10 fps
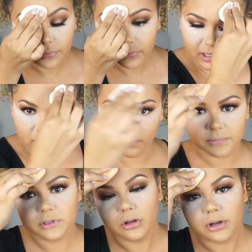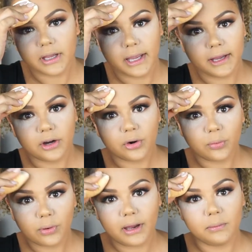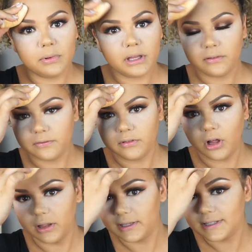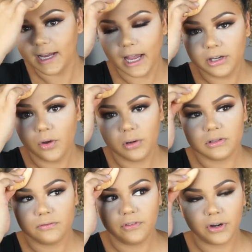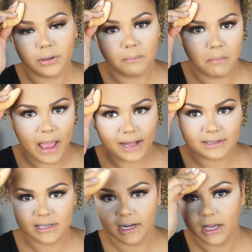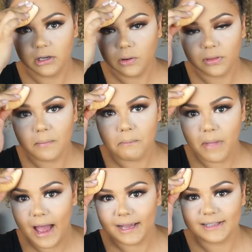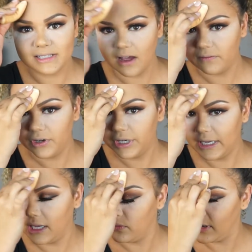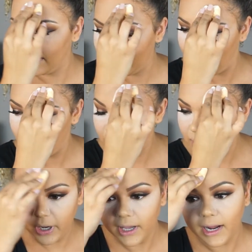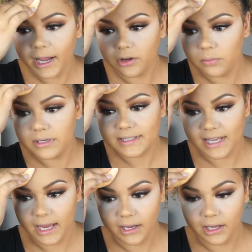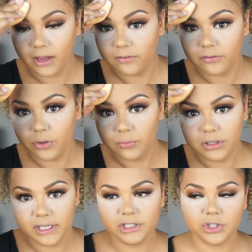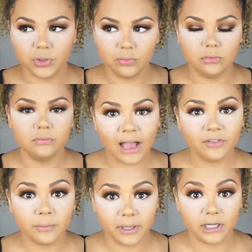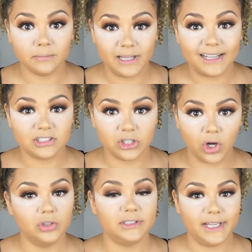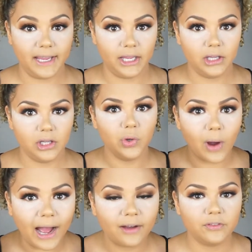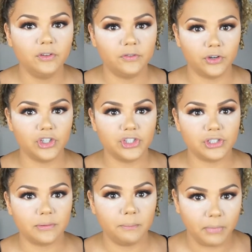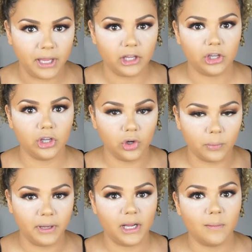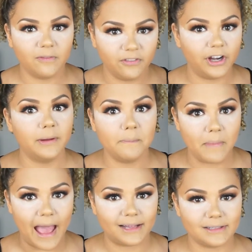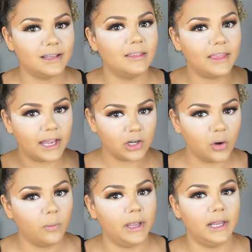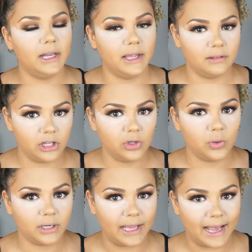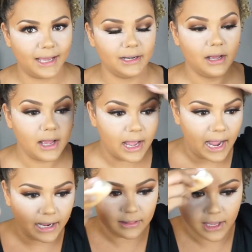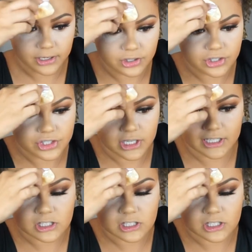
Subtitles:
the makeup look incredibly flawless. Like, I know it's very matte and I know that matte is not very in right now, but I always say if you need to have your makeup last all day, you have to first make your makeup very matte to then go in and then you can add highlighters in